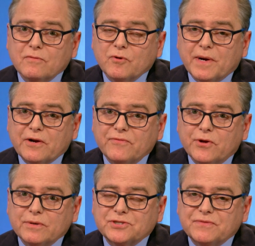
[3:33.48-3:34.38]
remind our
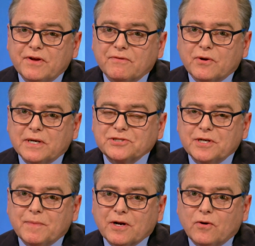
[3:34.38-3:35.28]
viewers if you have a
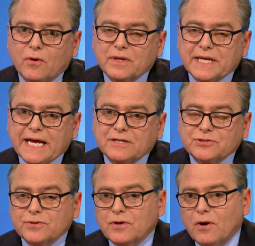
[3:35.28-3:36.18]
question about colon
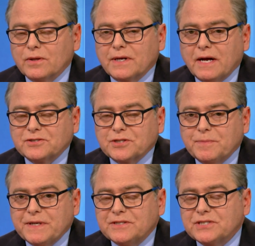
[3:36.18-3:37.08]
cancer,
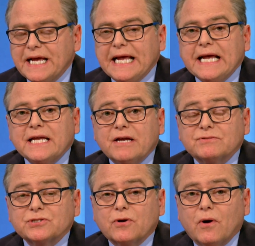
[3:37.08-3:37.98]
colonoscopies, give
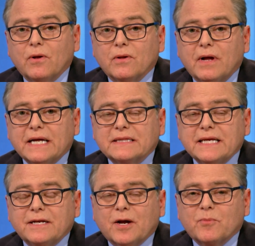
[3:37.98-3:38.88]
us a call at
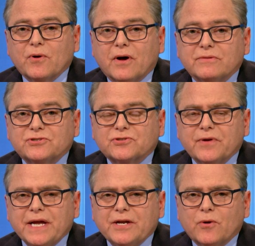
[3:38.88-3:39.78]
the number on the
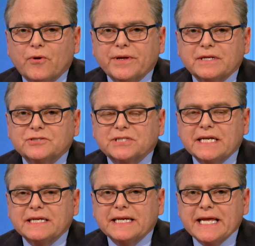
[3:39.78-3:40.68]
screen, or you can
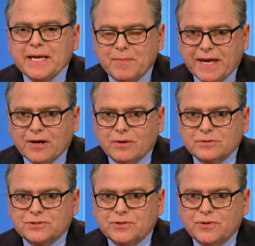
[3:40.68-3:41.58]
send an email
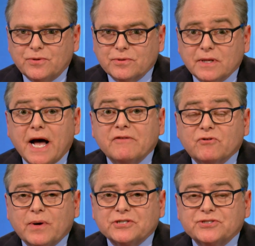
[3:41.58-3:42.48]
to
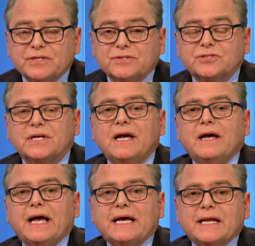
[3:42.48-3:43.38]
livequestions
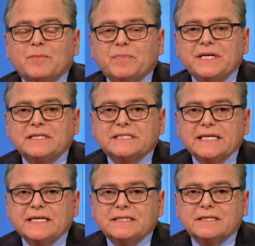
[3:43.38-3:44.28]
at
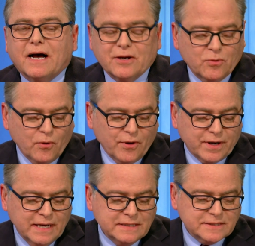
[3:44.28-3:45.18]

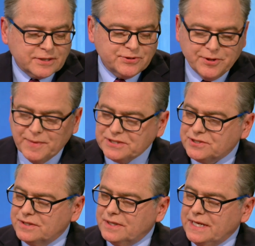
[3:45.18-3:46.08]
mpt.org. Doctor, you
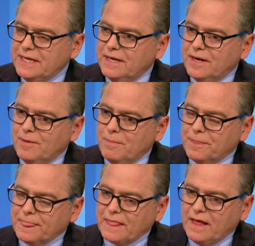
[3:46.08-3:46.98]
mentioned the
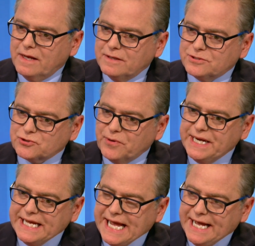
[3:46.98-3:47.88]
um, the
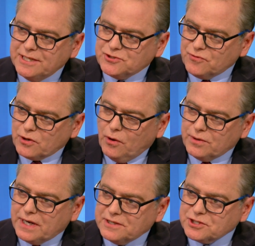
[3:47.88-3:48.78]
screening age for
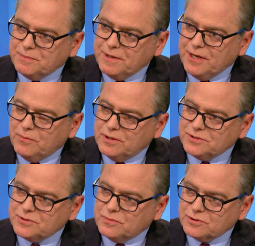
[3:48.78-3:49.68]
colonoscopy
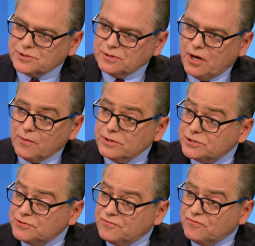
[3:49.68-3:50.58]
was, was
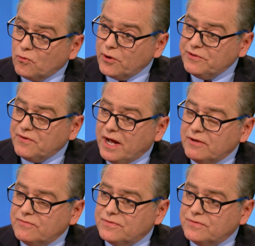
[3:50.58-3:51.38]
lowered to 45?